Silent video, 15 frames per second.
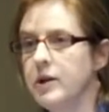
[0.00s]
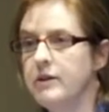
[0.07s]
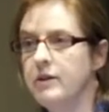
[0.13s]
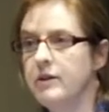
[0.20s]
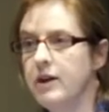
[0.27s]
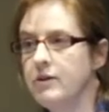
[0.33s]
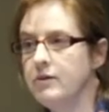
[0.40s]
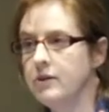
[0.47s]

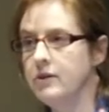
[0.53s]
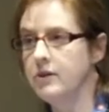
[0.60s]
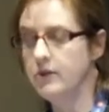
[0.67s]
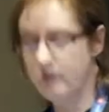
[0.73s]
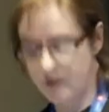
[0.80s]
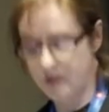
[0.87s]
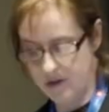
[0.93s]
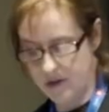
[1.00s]
Proterozoic right
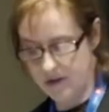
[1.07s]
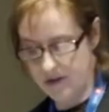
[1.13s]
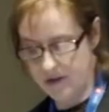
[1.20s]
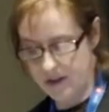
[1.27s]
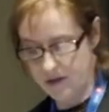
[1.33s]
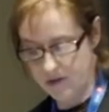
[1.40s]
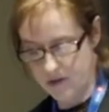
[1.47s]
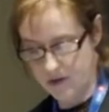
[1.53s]
through
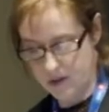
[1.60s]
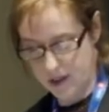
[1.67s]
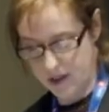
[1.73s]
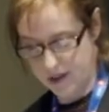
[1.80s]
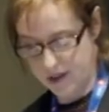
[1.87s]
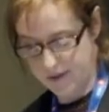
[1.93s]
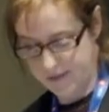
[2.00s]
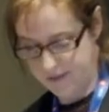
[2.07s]
to the
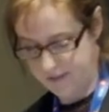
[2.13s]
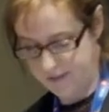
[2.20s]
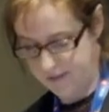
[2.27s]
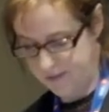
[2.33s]
Cenozoic.